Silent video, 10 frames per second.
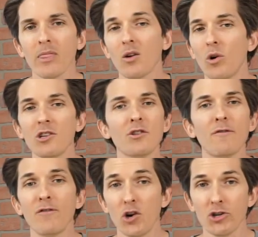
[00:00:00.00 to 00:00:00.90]
what is the
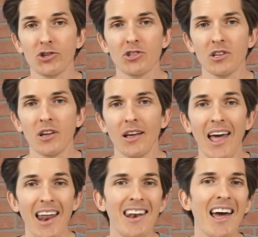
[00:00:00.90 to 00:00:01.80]
first
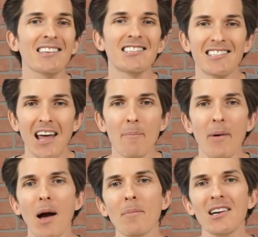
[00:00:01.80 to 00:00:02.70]
and next step
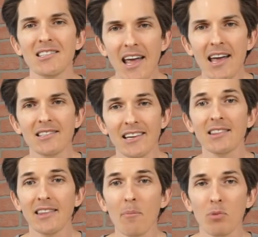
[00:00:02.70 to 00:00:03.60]
I'm going to take to
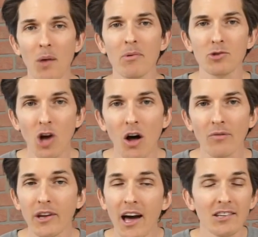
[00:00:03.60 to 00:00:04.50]
get that problem
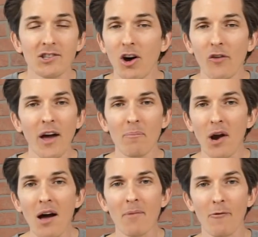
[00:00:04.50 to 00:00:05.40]
solved? You got to solve that
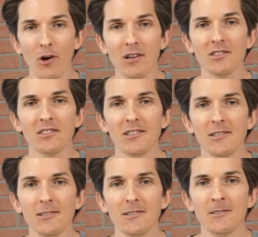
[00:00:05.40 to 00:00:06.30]
problem, my friends.
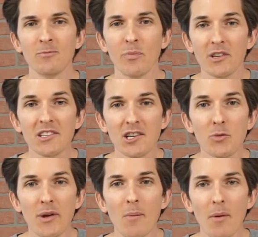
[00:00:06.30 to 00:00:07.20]
This needs to
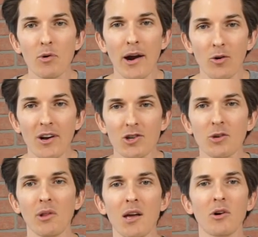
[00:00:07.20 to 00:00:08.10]
become a priority in
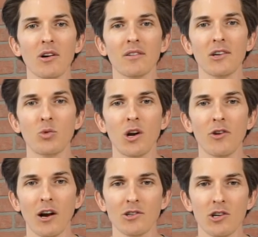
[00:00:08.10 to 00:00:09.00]
your playbook as one of
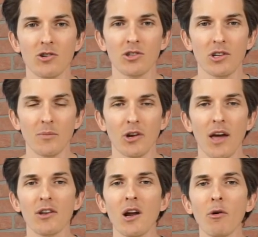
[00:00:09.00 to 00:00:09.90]
your execution steps. Okay,
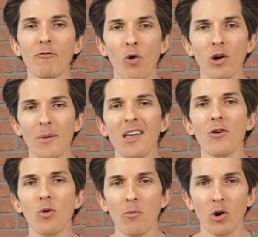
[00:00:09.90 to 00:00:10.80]
then number 4, let me give
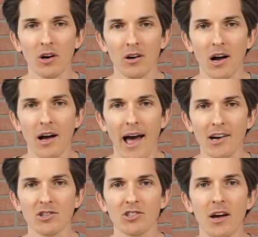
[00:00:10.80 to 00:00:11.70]
you one more
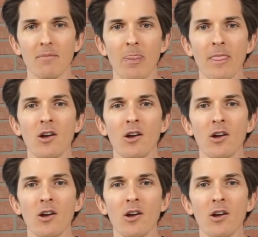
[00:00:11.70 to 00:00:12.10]
action step.